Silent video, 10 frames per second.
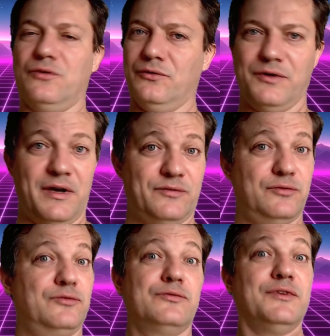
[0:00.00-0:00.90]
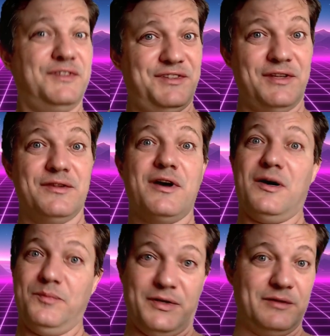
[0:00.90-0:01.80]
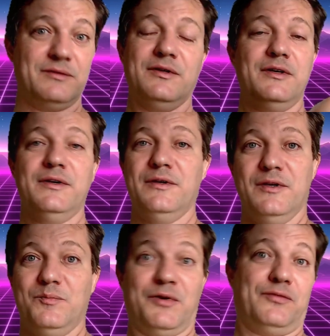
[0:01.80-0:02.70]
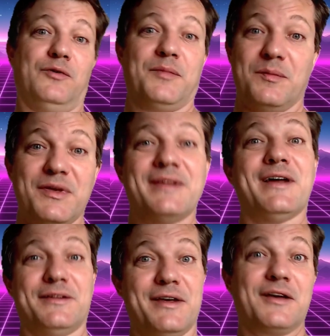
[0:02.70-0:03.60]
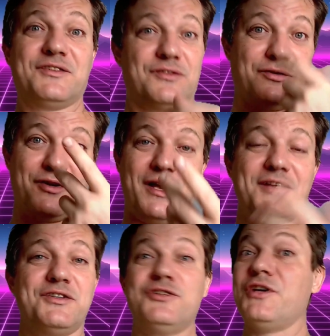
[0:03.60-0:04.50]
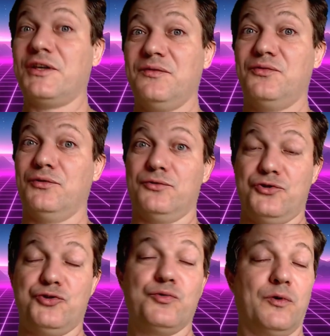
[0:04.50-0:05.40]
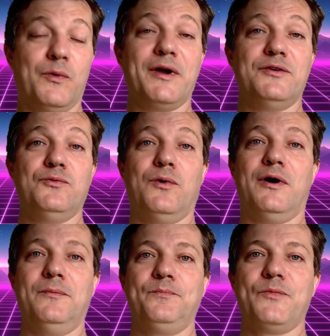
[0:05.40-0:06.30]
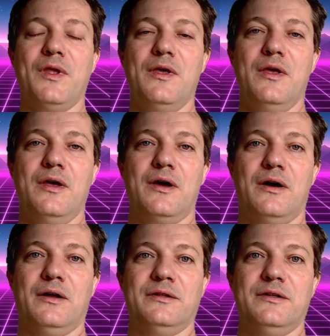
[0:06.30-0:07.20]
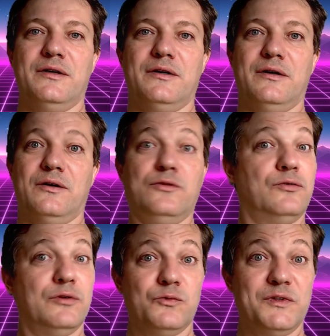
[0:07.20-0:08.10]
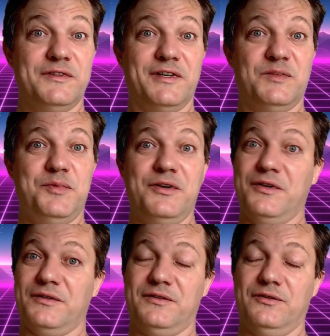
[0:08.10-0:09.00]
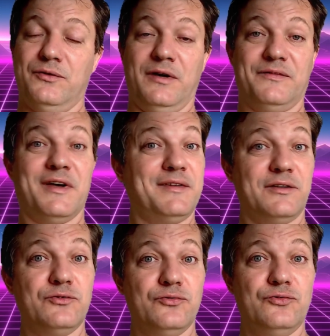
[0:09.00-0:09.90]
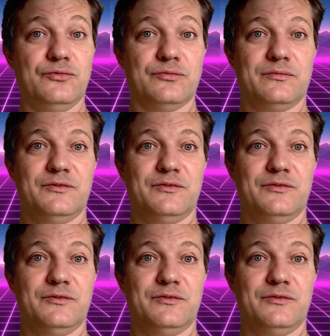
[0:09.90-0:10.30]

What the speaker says: All you have to do is stand up and perform maybe another extra reality check if you're not sure where you are, and go on with the experience. You have nothing to do.